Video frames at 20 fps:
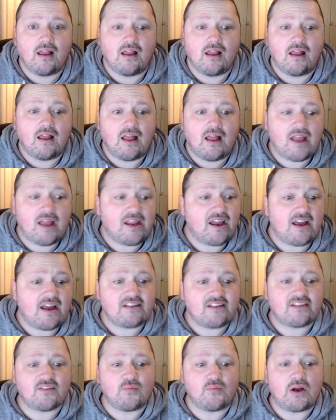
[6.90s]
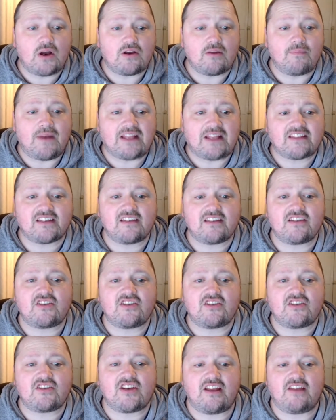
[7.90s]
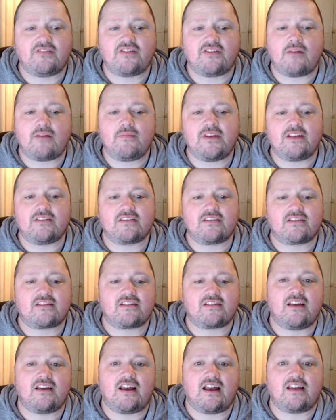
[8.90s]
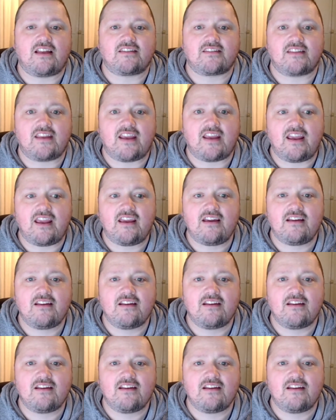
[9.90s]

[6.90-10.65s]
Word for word: Hi guys and welcome back to the channel Held Dominance. Anthony here.